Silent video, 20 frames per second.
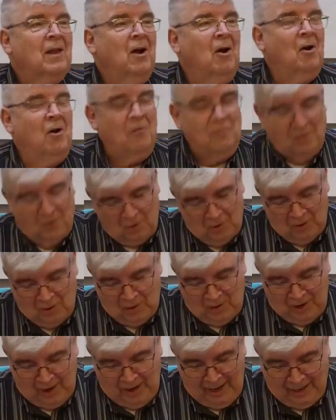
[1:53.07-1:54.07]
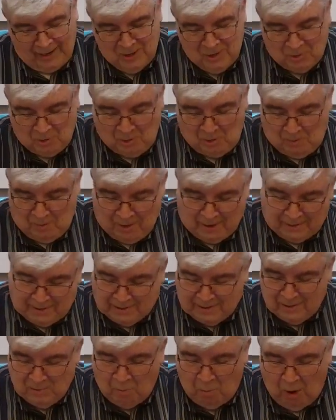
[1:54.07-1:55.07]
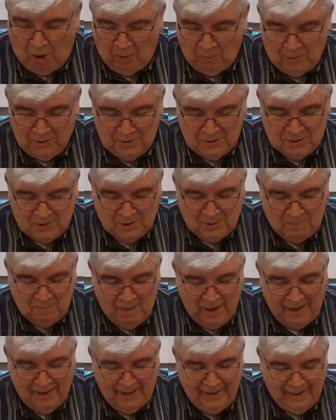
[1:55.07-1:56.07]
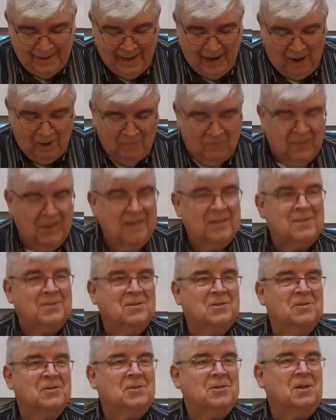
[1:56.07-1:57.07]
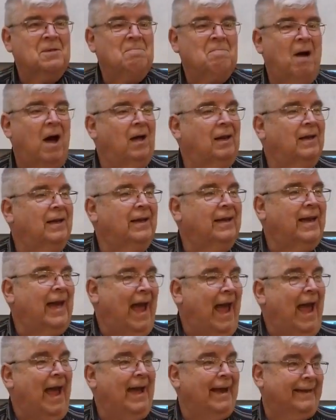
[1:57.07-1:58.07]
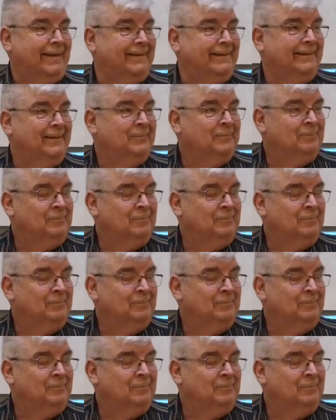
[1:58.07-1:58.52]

over excrement and what was the meaning of this symbolic act.